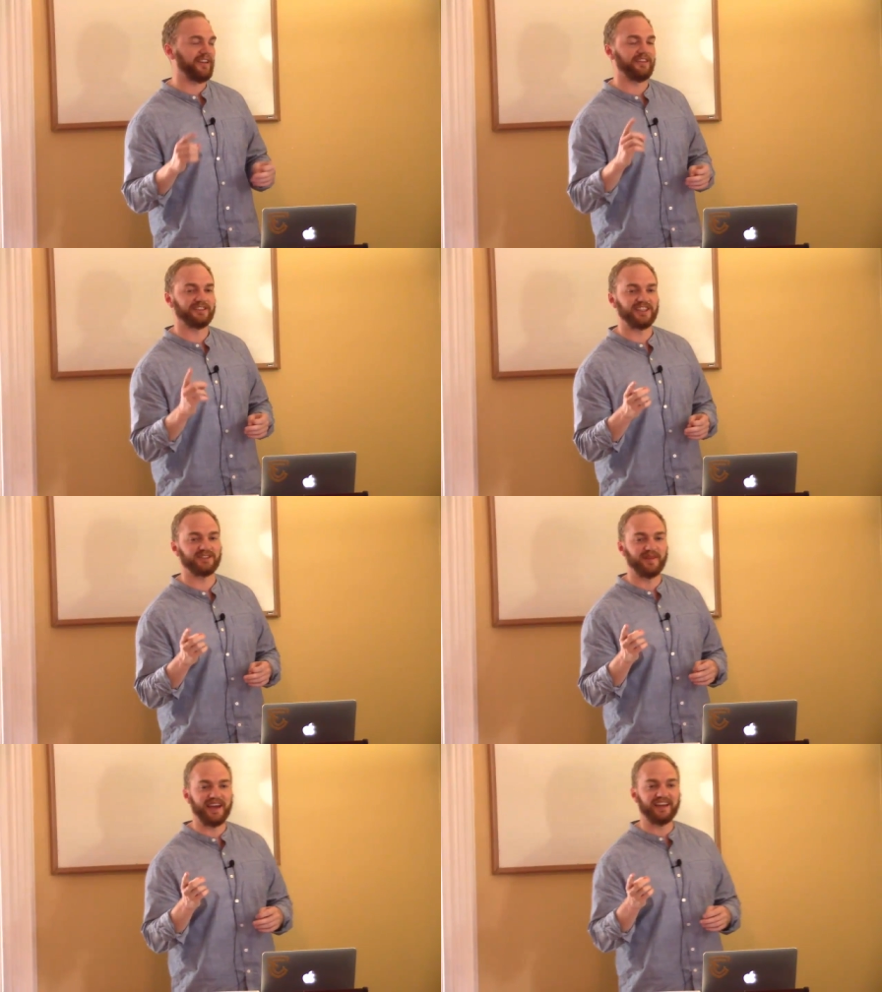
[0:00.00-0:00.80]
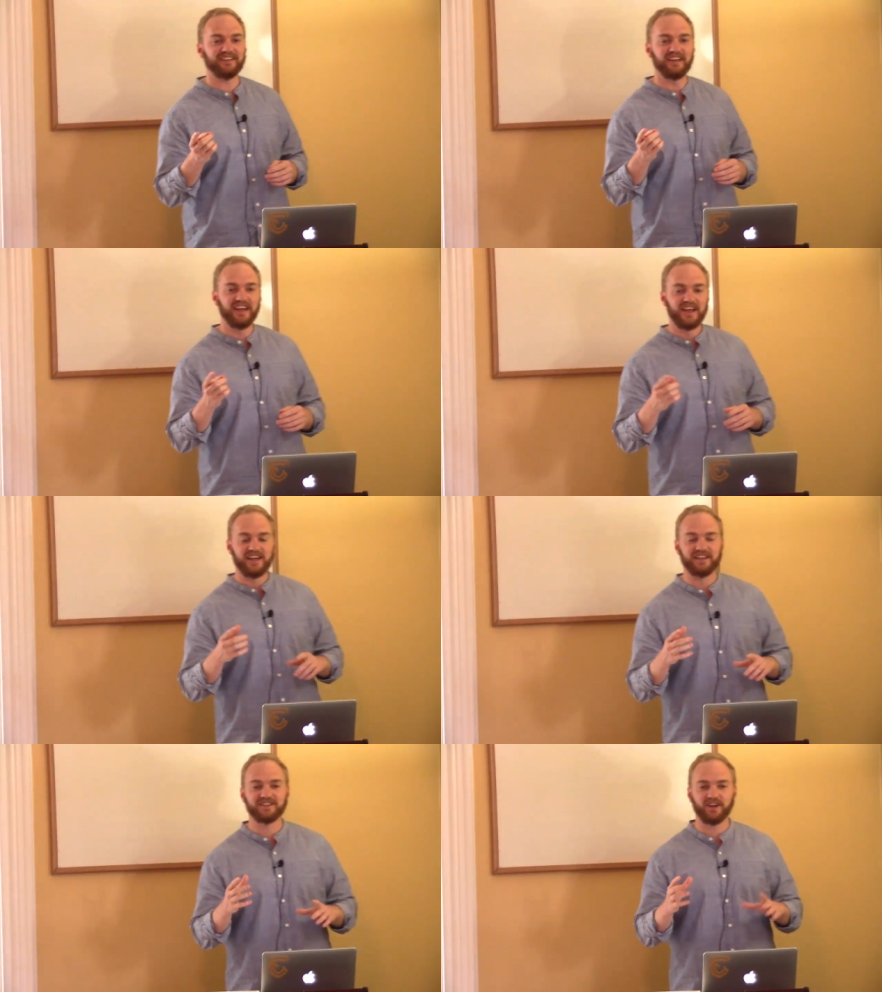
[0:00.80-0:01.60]
And there's this man,
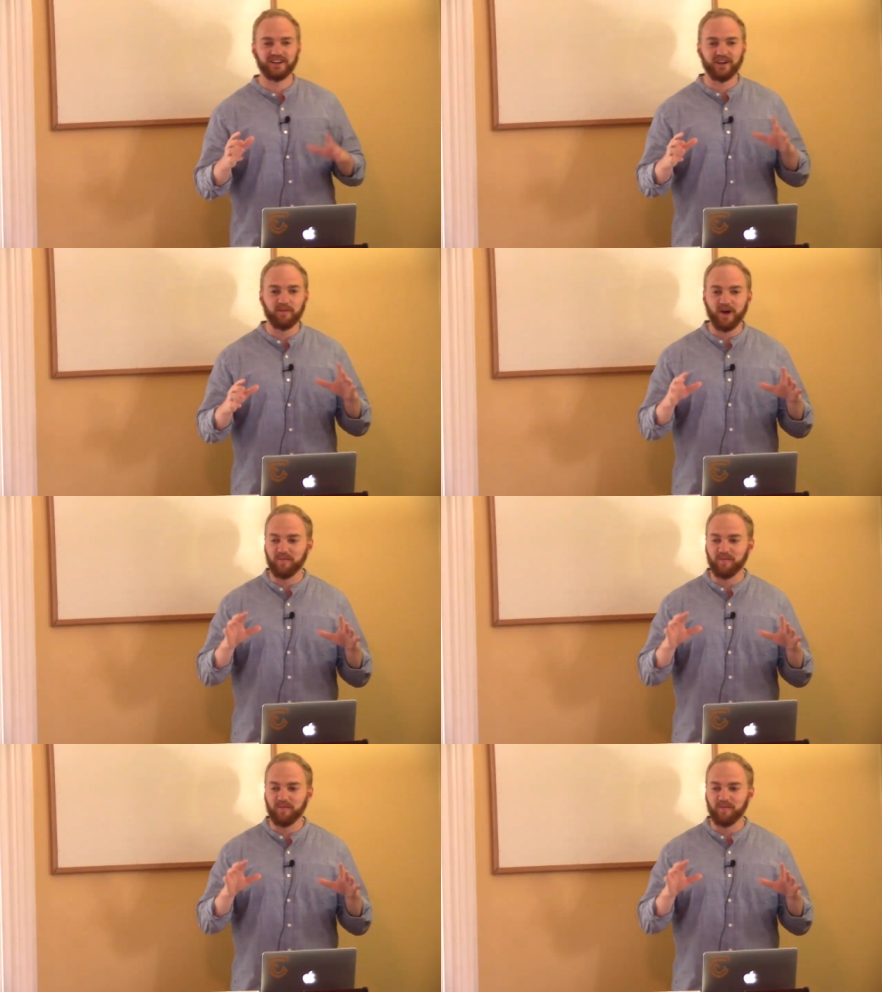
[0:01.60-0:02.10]
he started a,